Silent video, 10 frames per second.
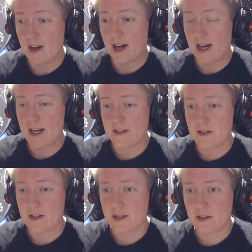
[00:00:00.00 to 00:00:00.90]

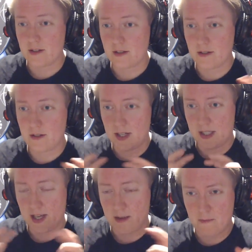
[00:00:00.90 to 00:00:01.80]
and
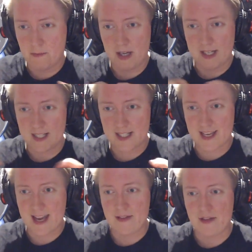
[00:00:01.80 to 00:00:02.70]
as they bind
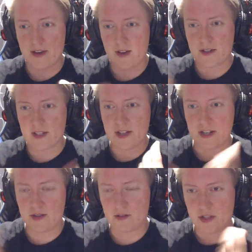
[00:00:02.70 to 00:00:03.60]
together, you see
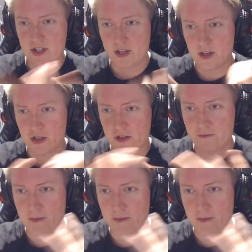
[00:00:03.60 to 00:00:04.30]
this sort of surge of